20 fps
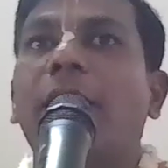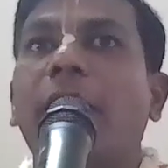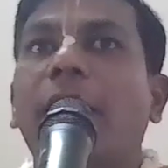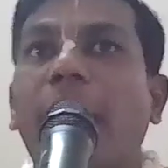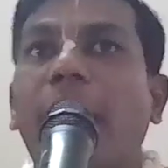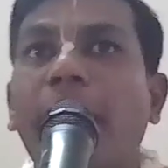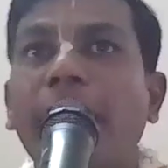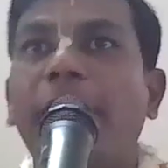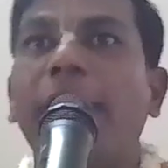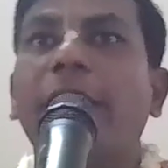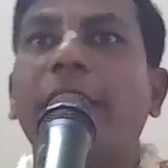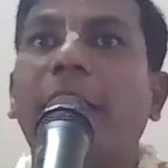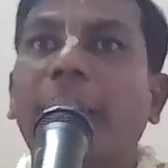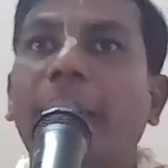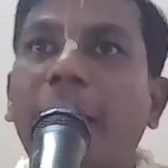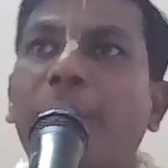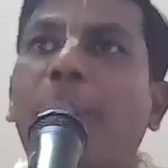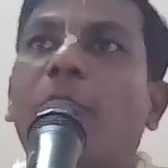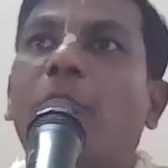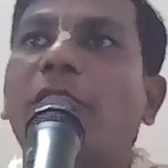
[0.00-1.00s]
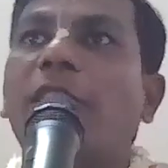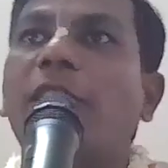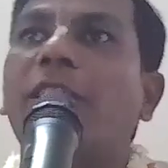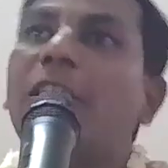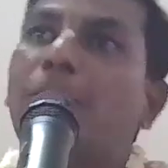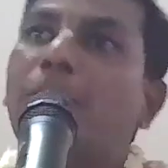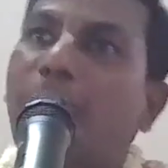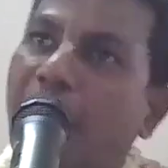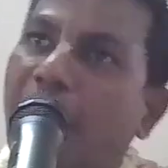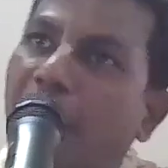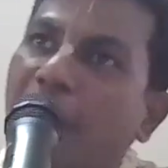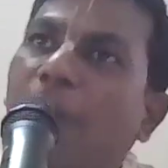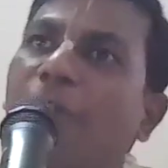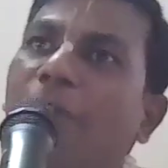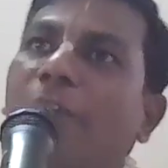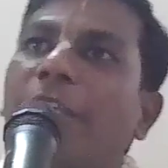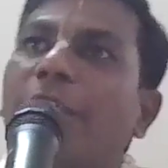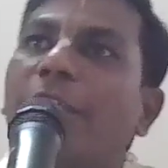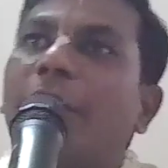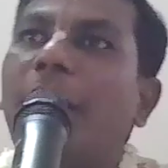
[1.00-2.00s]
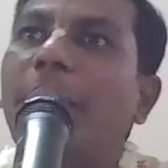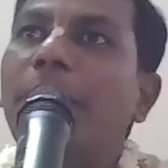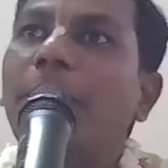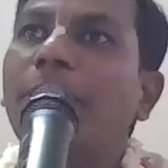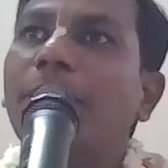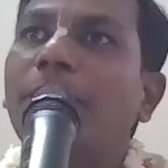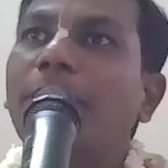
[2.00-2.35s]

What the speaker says: that anything that he possesses because of Krishna,